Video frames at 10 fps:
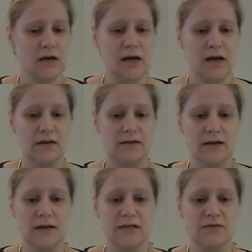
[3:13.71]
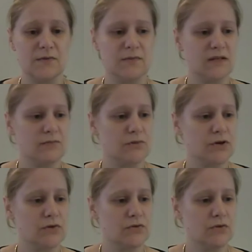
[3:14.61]
And yeah, it's from Knit
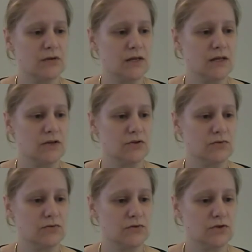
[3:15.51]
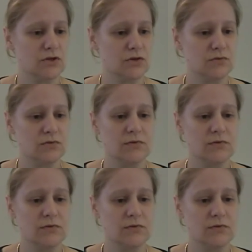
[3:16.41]
Pro EU. So